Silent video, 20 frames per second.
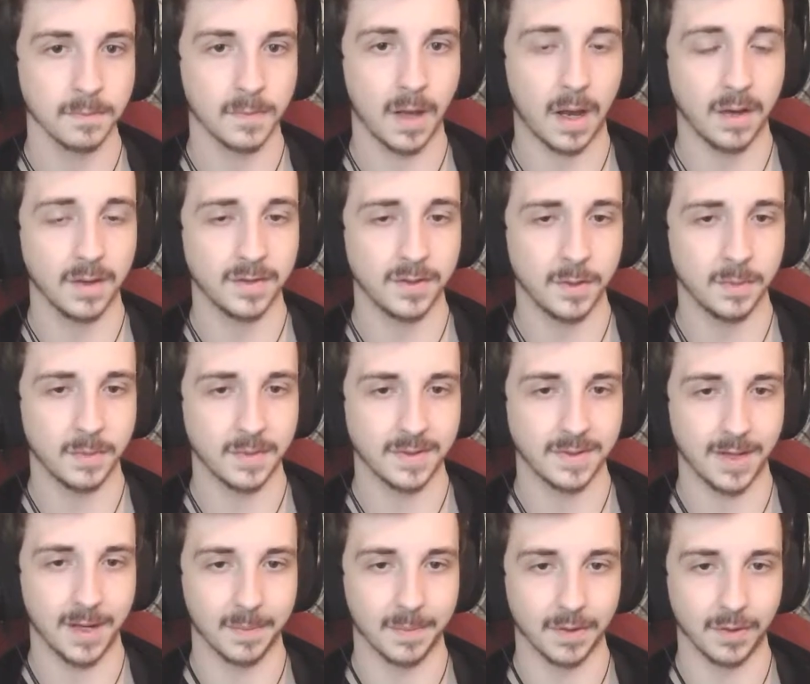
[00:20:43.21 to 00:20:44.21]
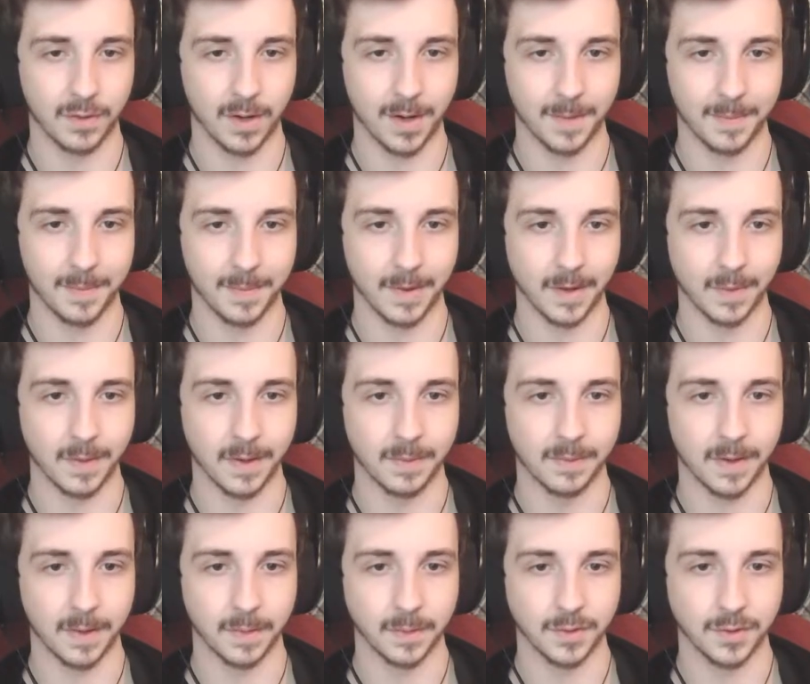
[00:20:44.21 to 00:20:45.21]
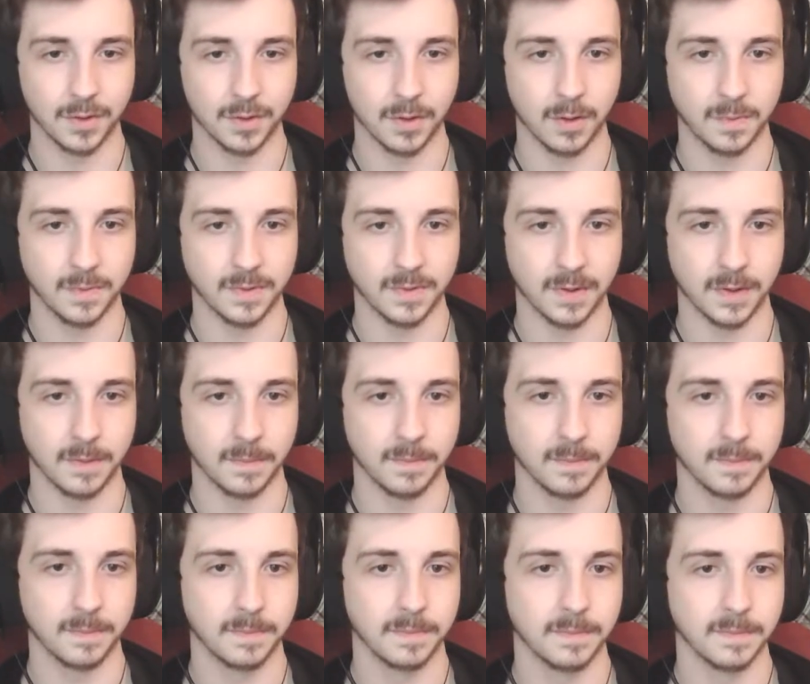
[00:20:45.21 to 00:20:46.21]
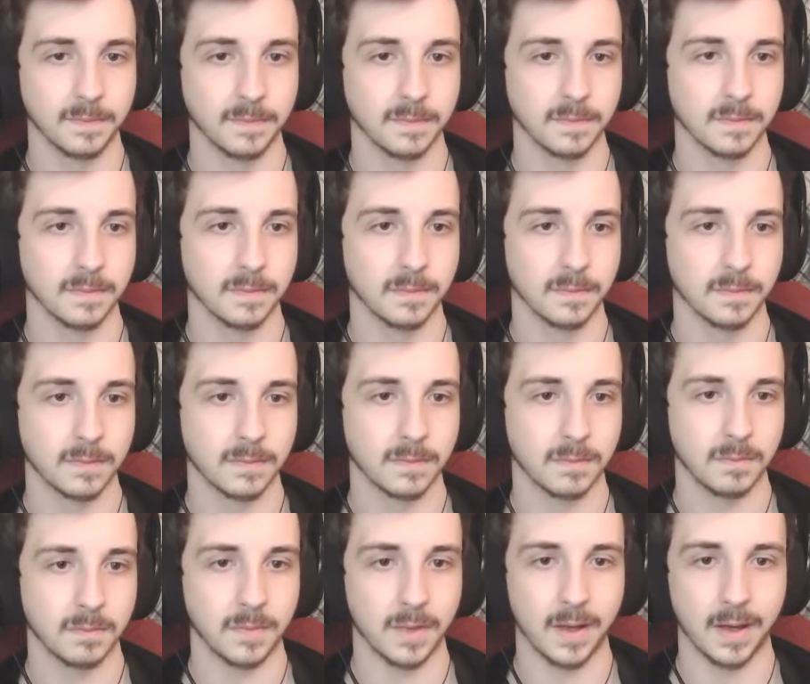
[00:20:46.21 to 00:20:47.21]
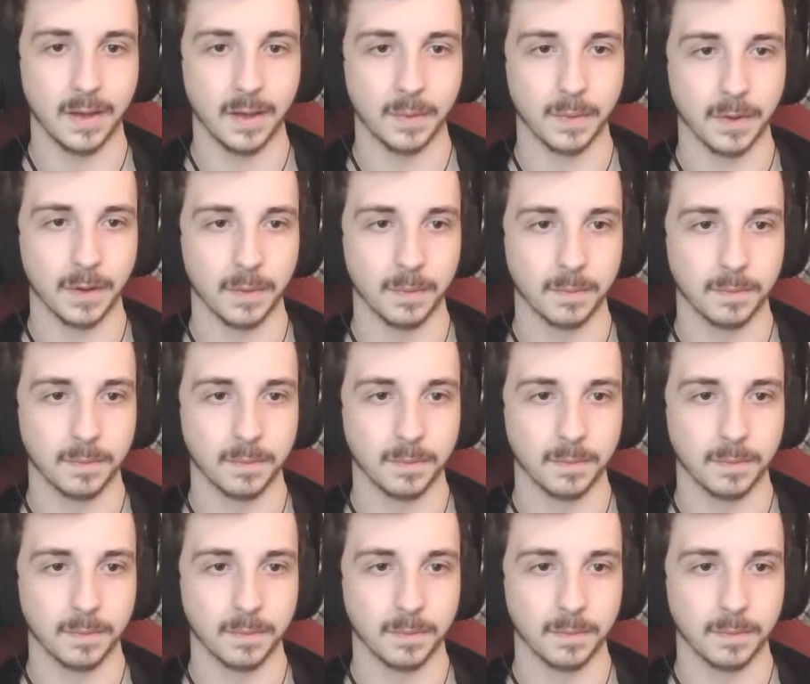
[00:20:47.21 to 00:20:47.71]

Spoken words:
I assume that Sam can drop him anyway. I would sure hope so. Yeah, there we go.